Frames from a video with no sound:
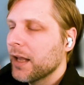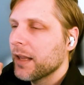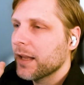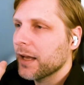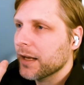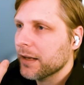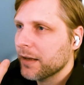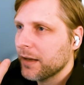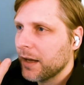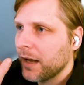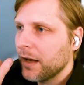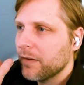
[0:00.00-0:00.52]
In
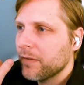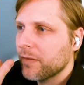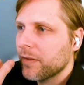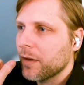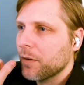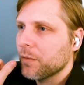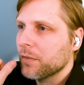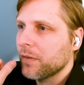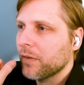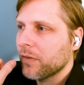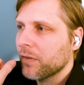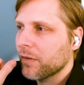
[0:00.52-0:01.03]
that case,
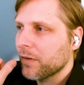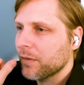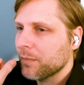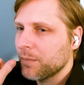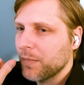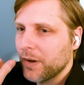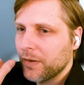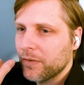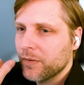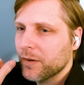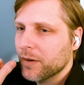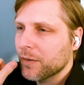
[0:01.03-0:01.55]
they were just sort of
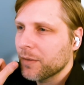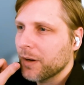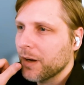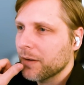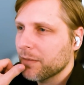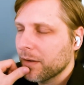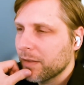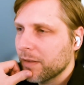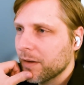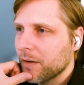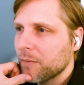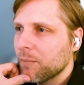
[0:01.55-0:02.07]
messing
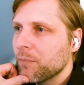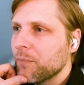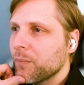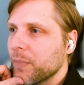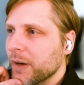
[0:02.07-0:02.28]
around with it.